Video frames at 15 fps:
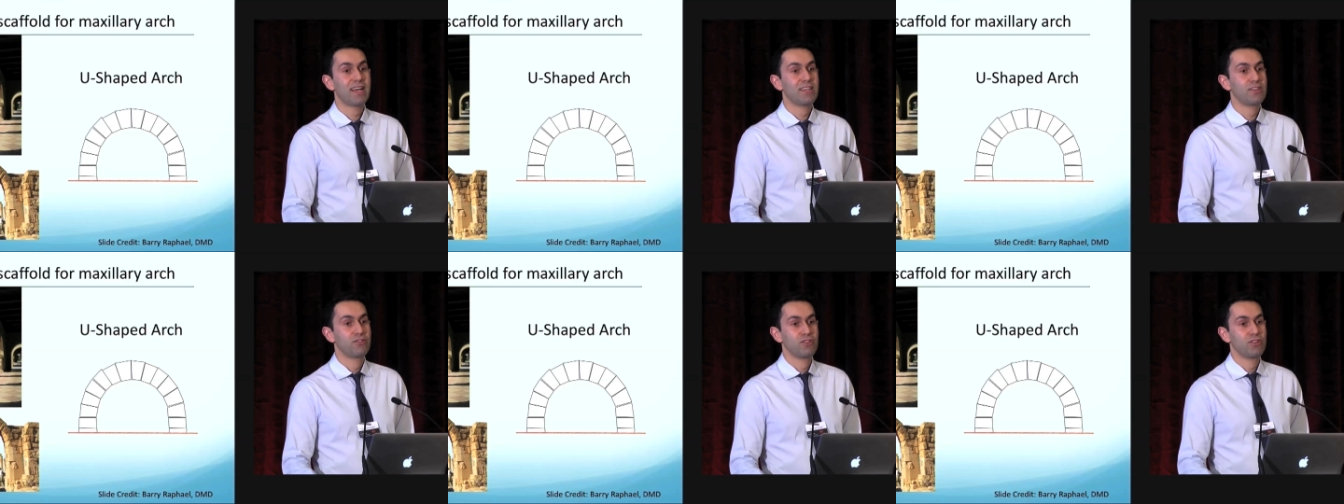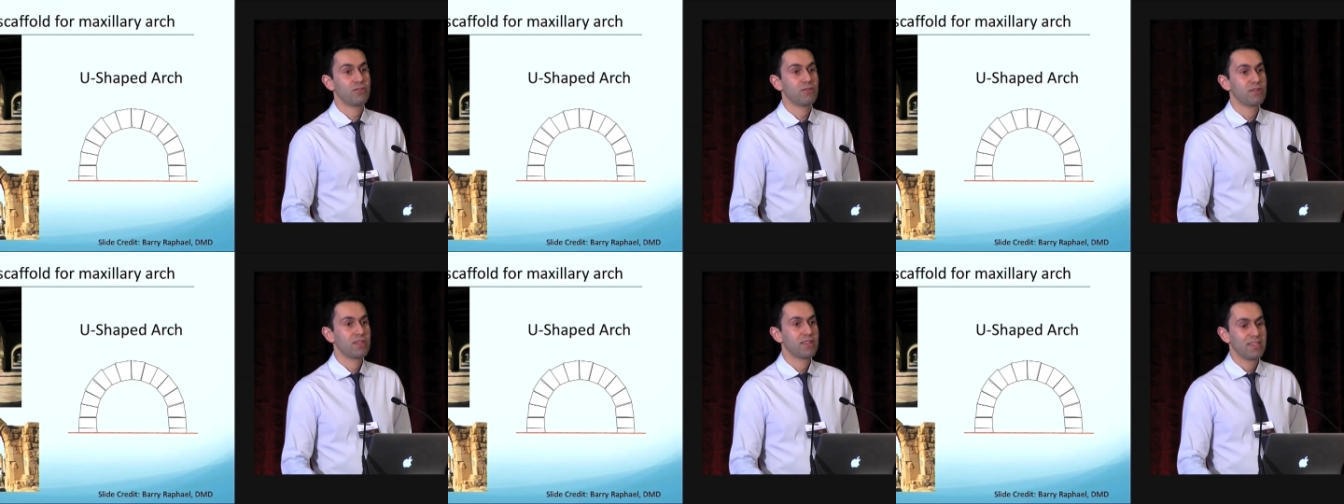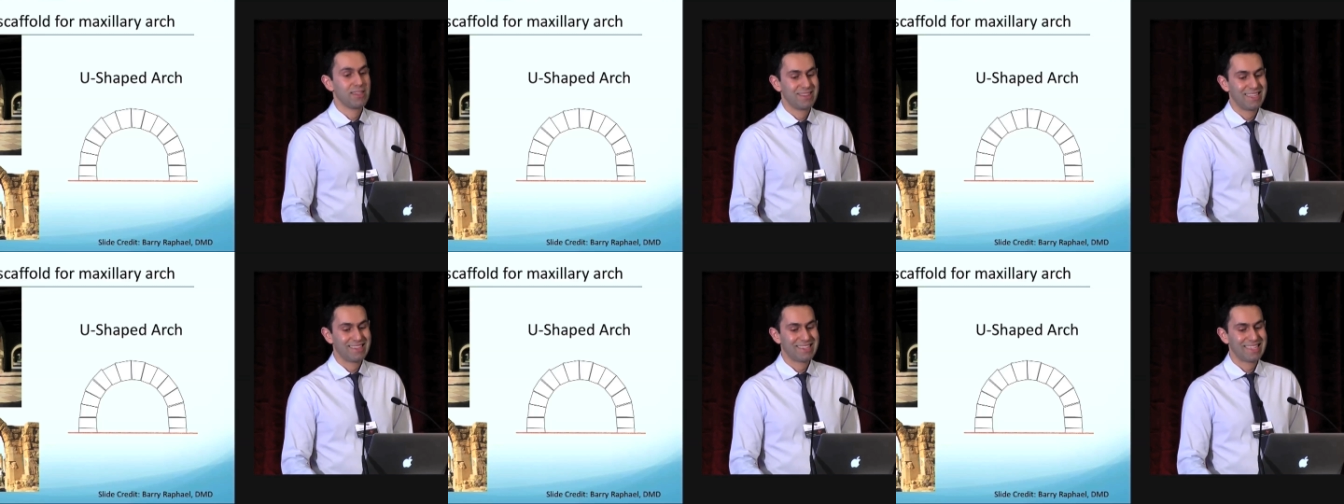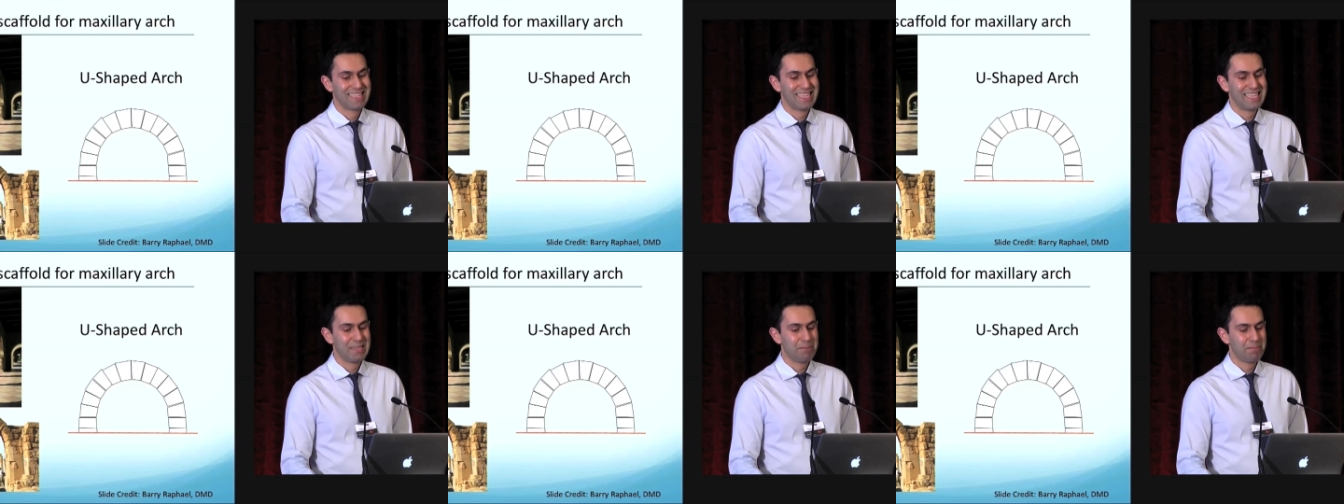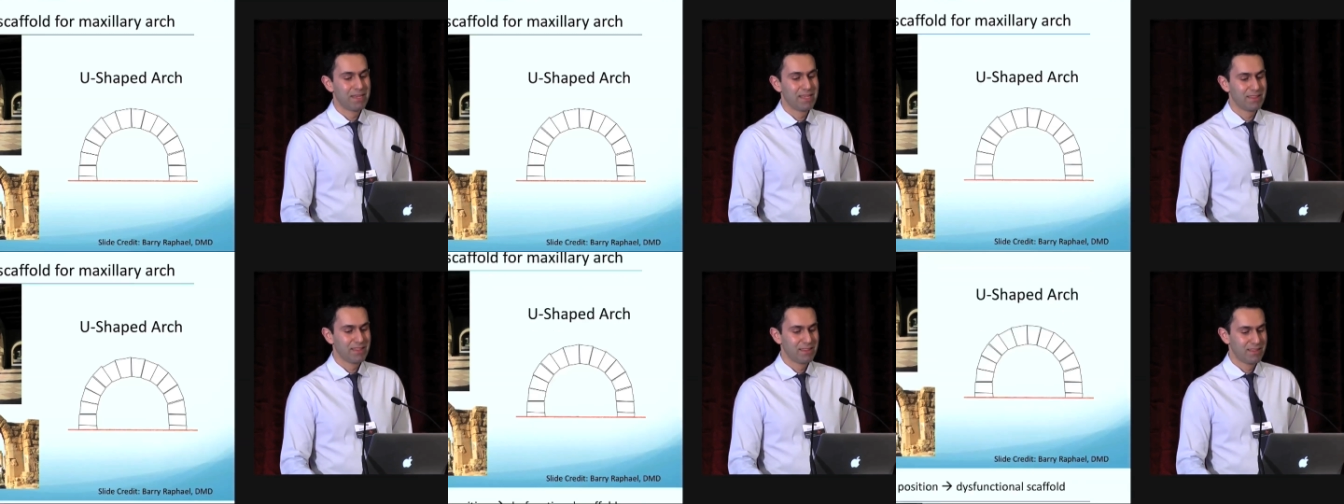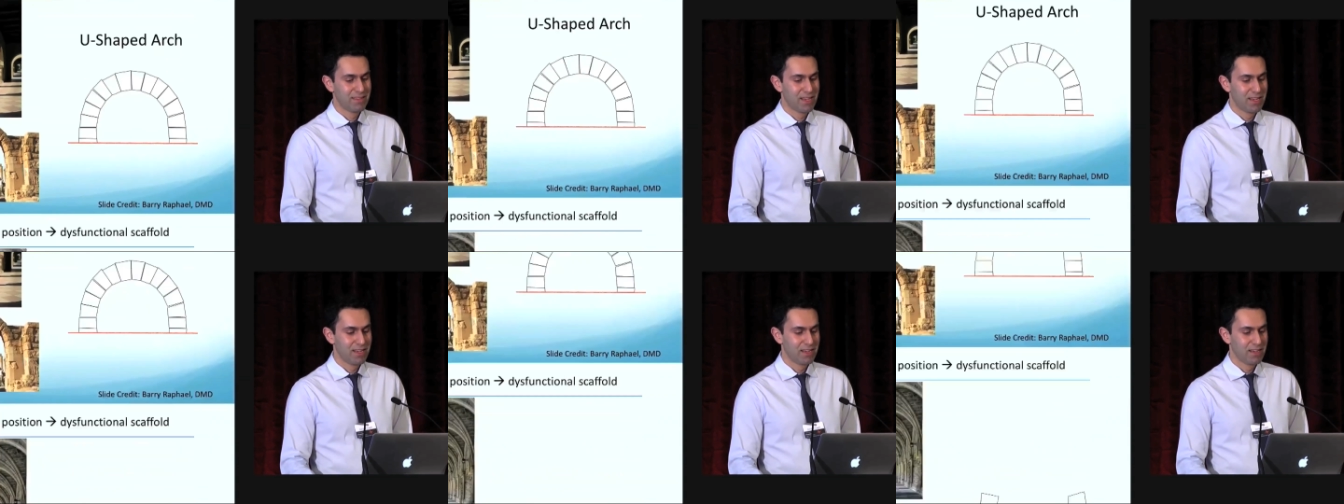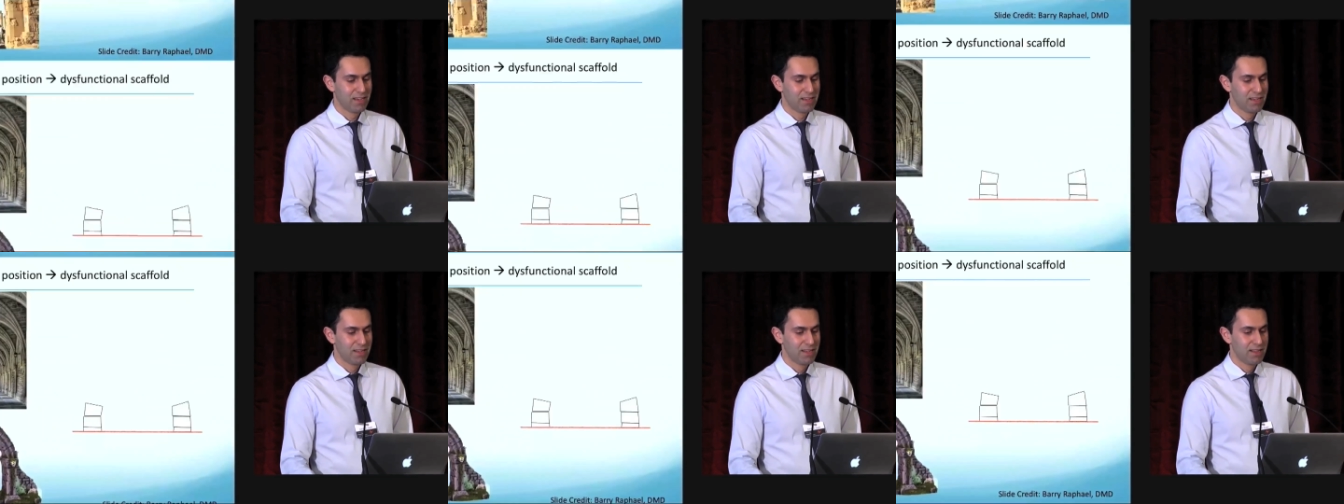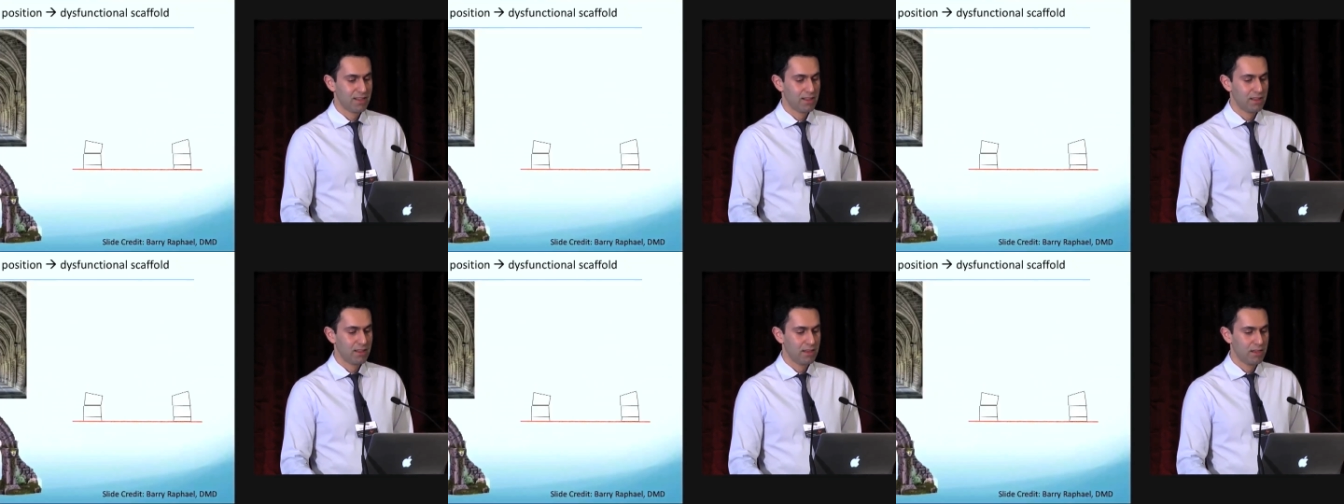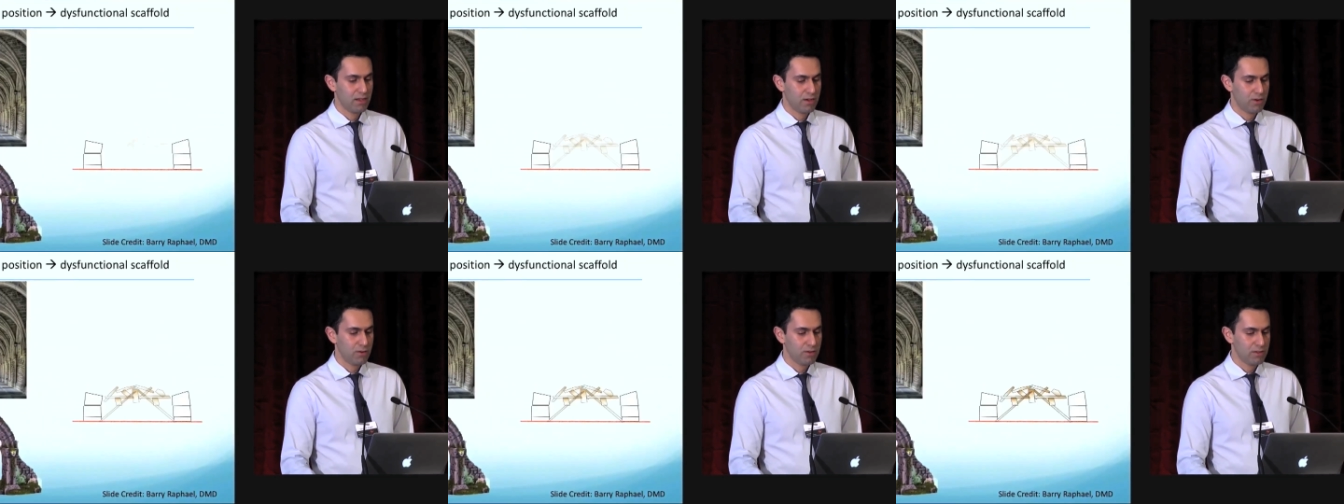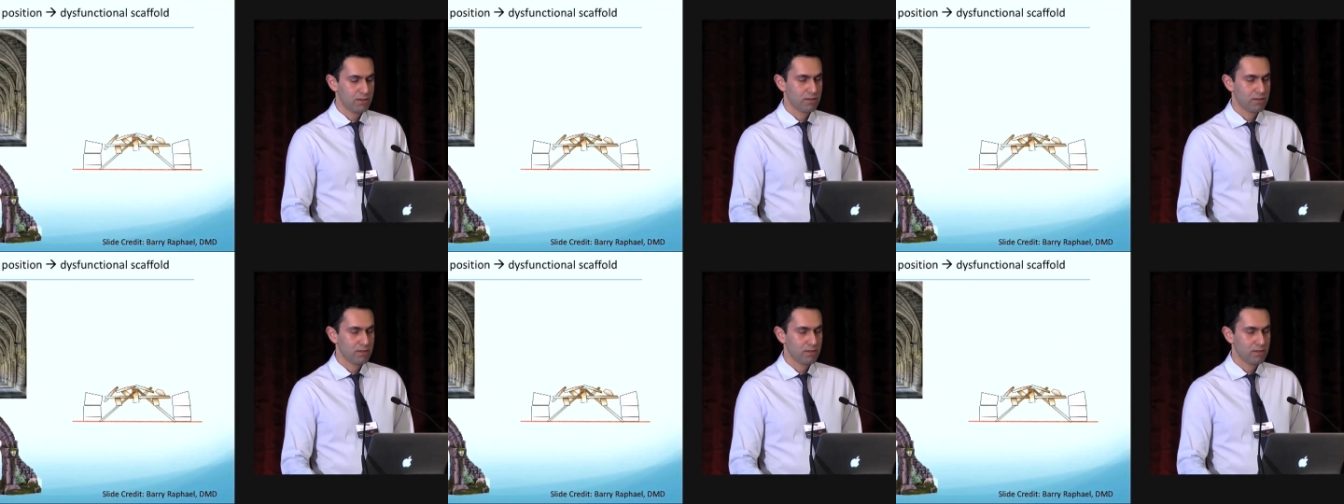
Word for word: issue that's keeping the tongue low.